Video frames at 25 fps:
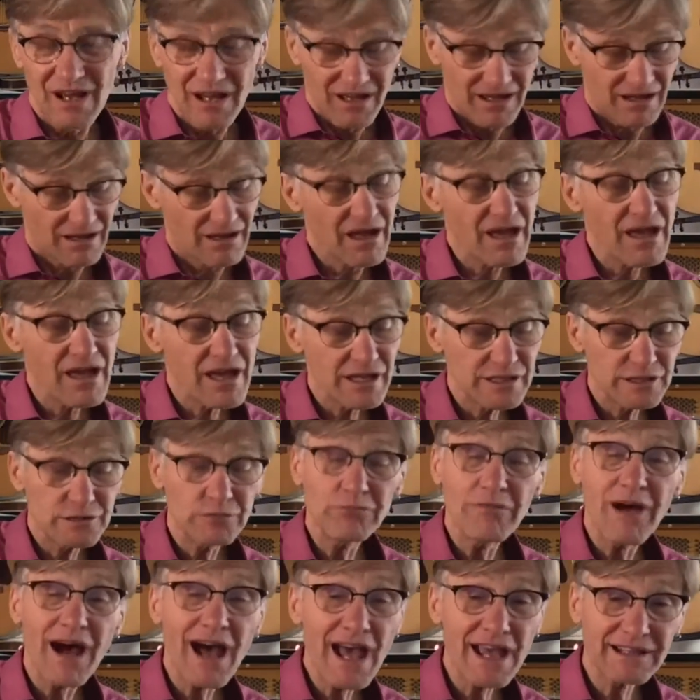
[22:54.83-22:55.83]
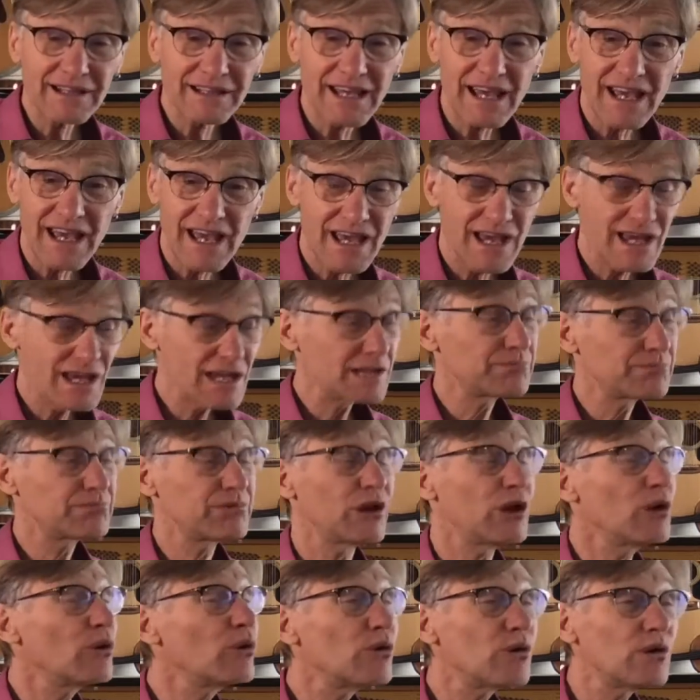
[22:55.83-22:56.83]
and you might get
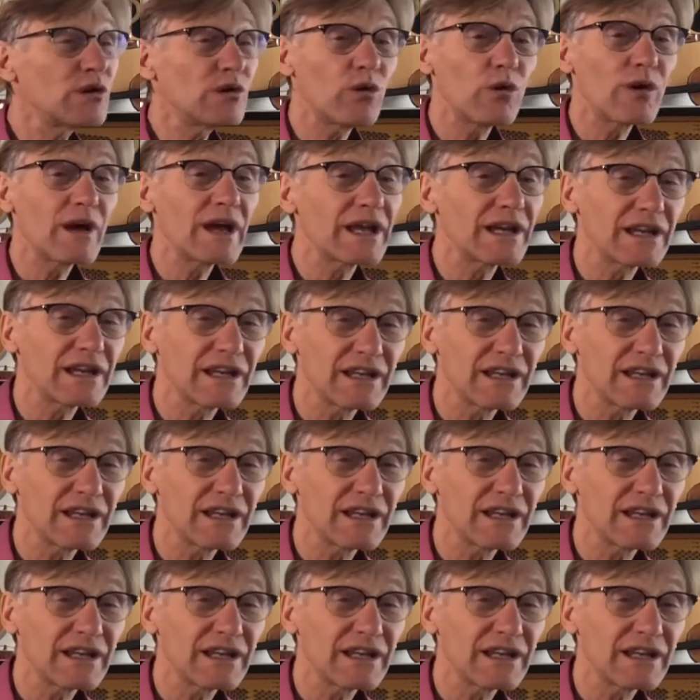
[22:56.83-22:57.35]
blown away.